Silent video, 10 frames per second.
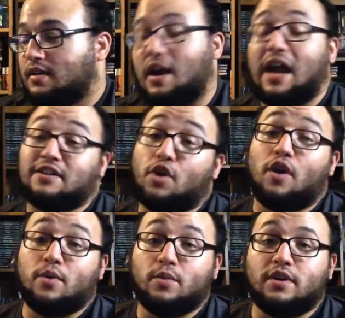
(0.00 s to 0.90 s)
I know
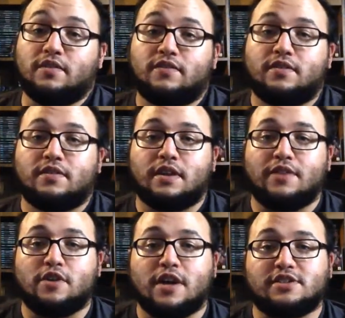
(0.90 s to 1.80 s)
I would have. It
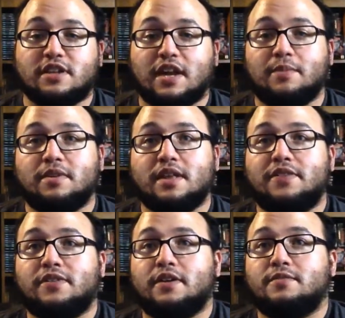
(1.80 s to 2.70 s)
never actually came to
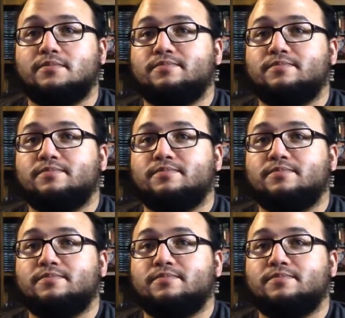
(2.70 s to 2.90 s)
that though.